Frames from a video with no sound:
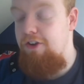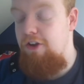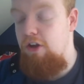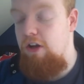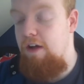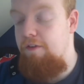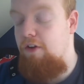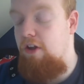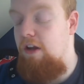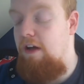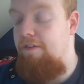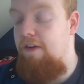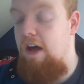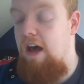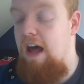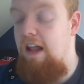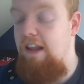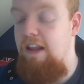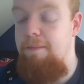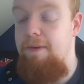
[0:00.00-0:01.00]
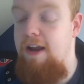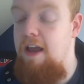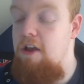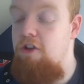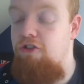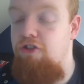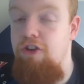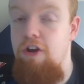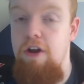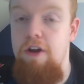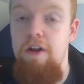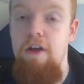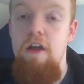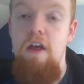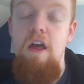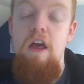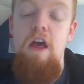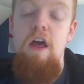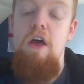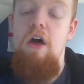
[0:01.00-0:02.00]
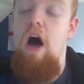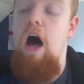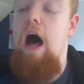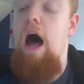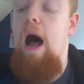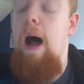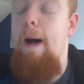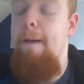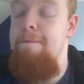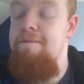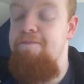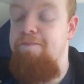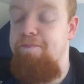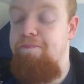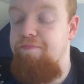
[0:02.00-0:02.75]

You're going to have uh, elimination. Um,